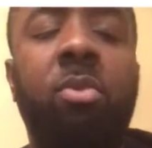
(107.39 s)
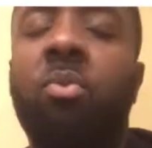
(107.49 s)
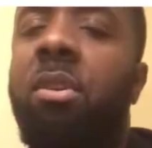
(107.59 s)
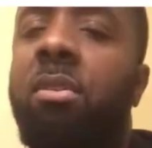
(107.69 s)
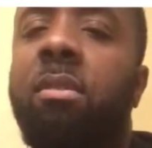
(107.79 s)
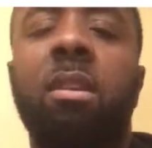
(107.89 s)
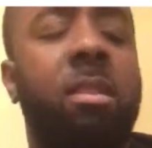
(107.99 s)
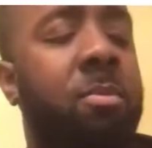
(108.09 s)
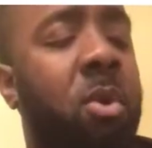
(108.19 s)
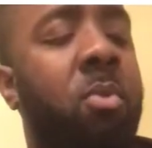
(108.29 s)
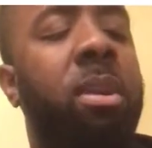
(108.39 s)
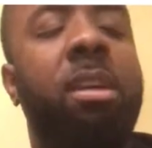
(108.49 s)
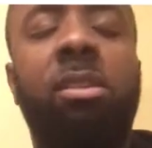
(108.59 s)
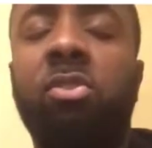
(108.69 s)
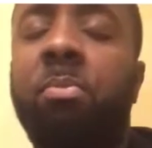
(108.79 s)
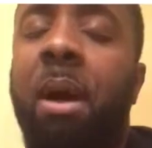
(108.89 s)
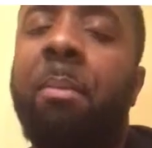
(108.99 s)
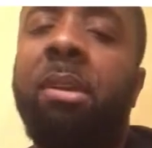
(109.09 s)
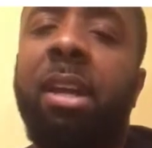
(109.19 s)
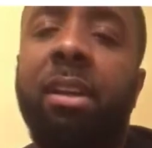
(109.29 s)
the world, the more we include
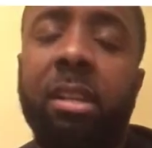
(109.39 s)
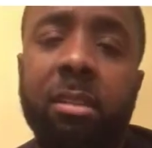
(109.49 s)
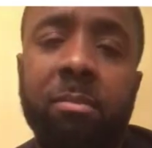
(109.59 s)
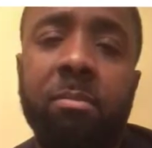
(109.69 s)
popularity